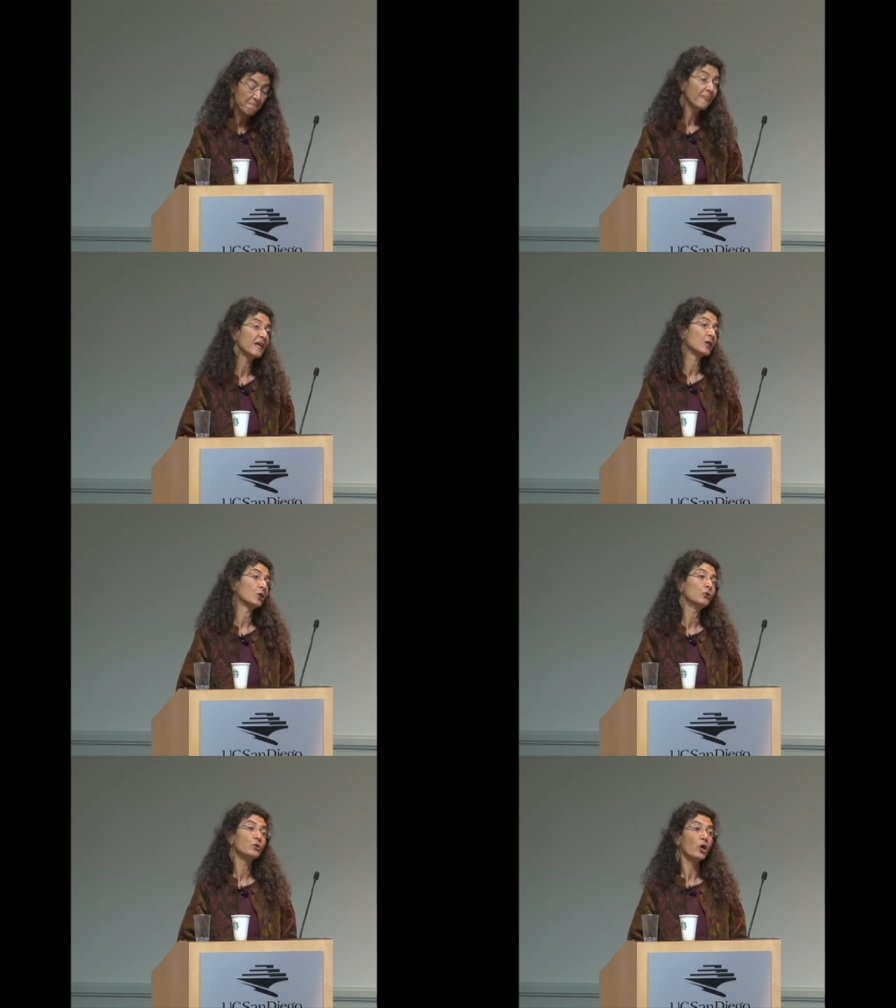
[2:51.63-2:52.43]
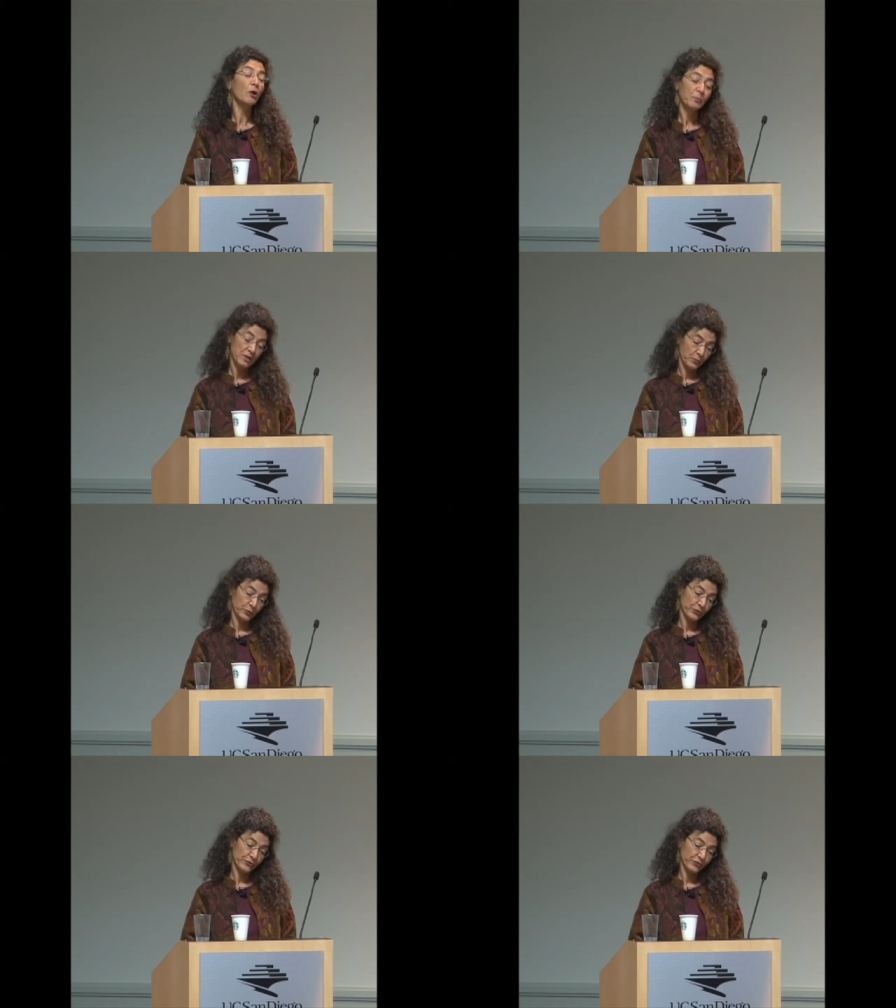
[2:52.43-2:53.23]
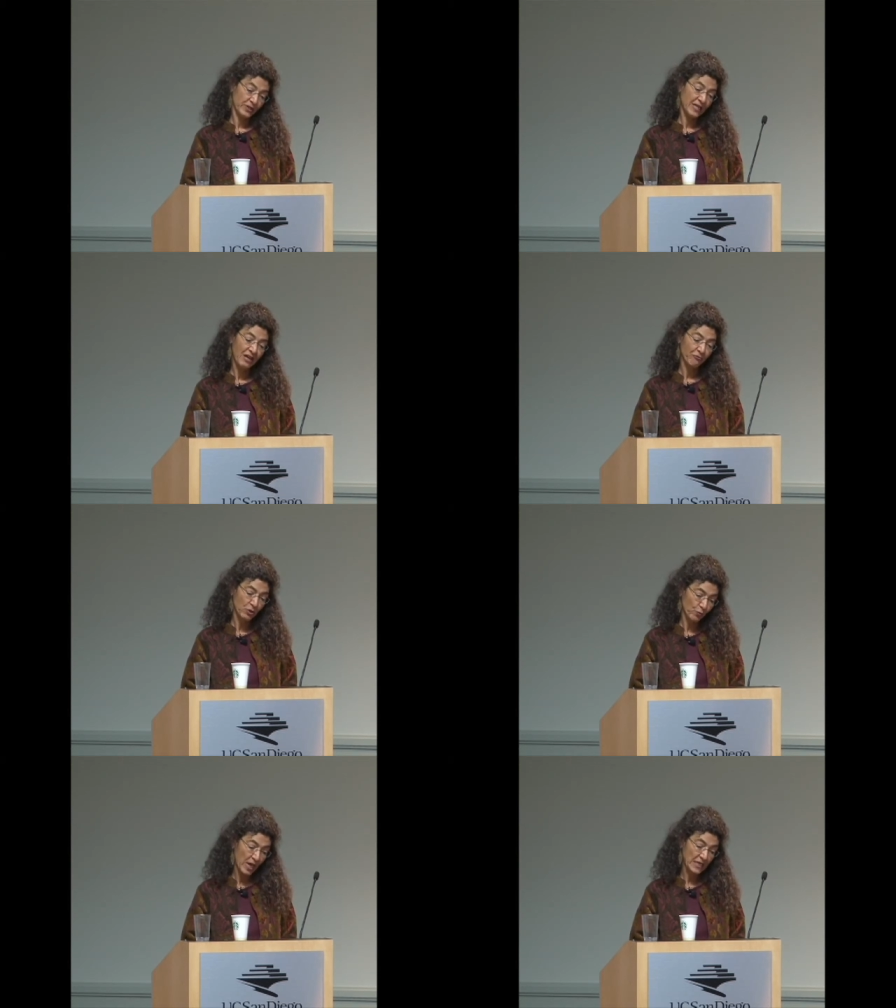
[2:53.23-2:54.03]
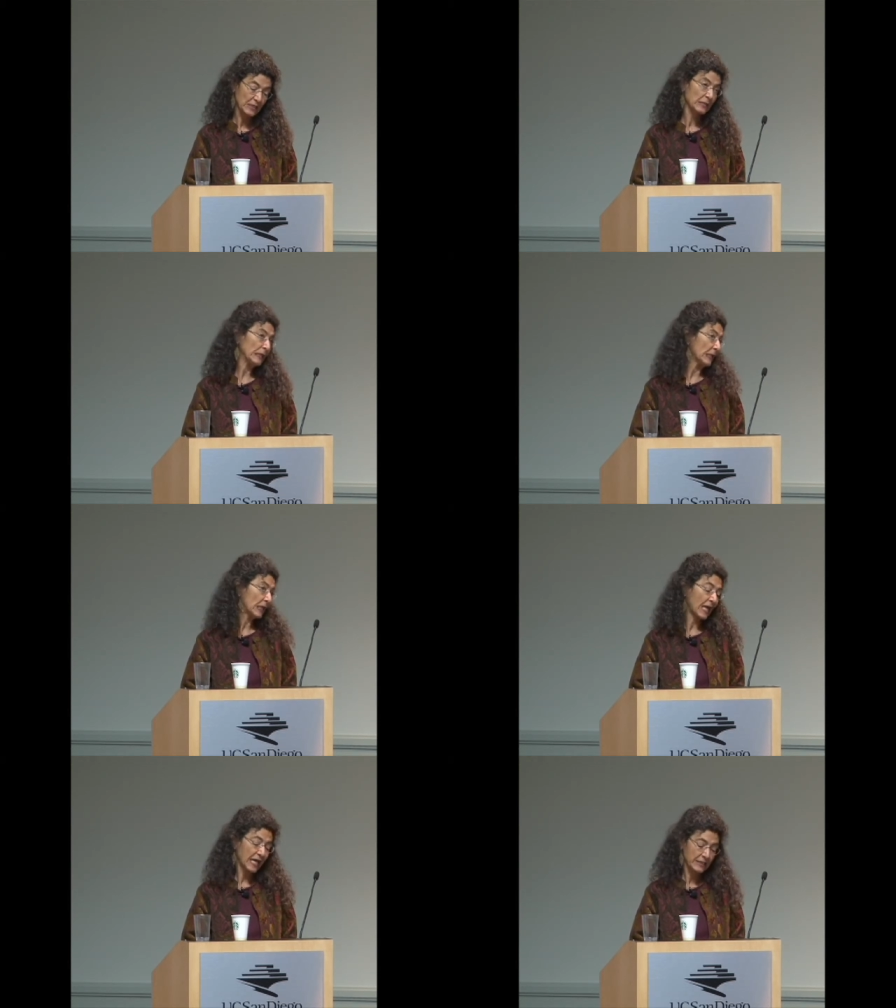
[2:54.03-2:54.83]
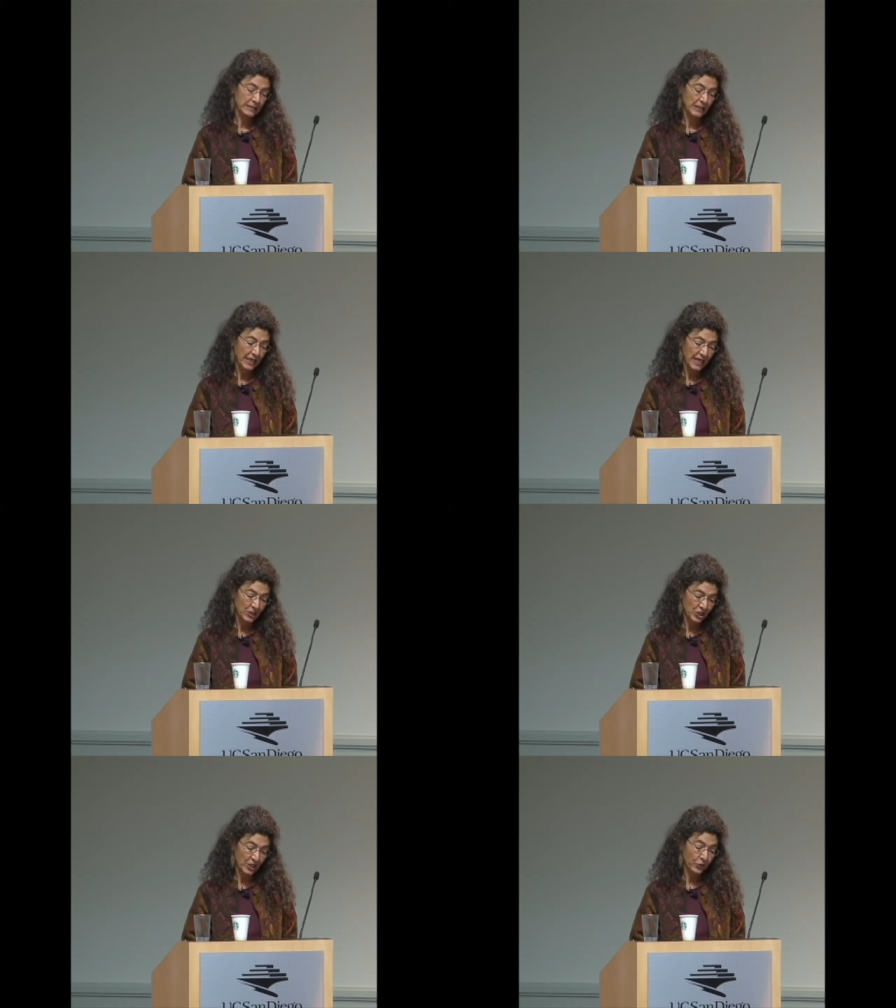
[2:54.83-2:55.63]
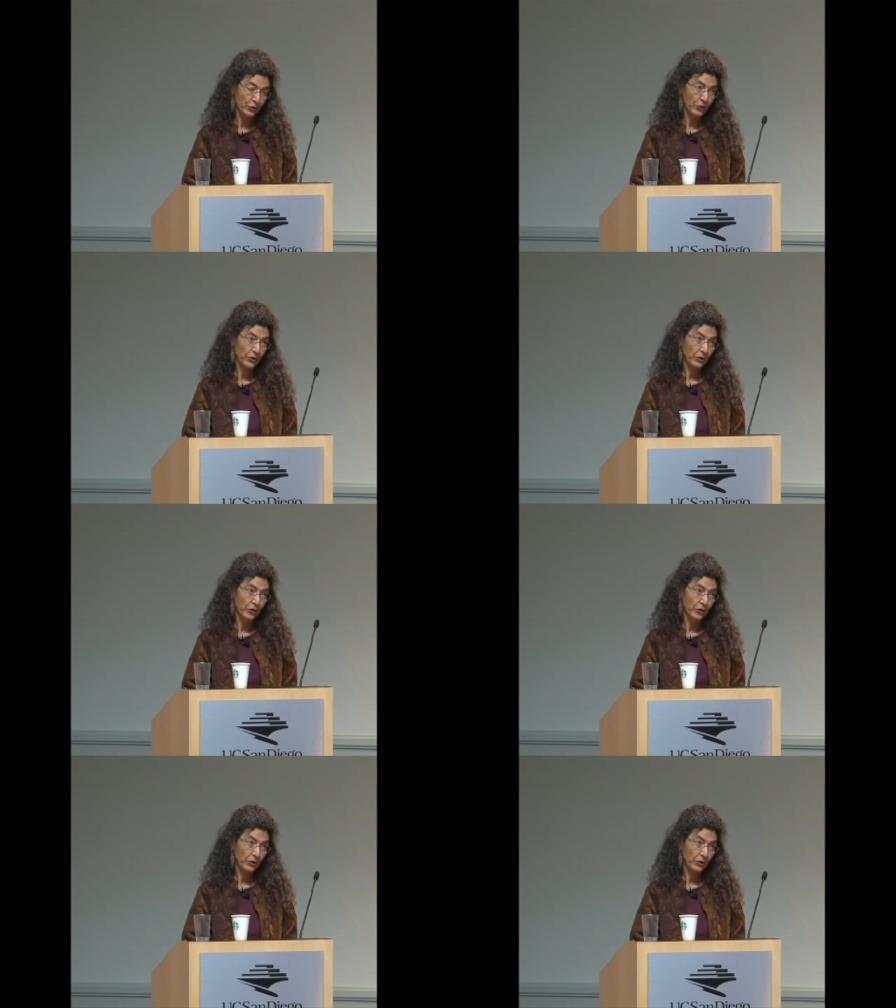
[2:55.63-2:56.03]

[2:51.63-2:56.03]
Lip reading: that includes all peoples in every race, class, and gender.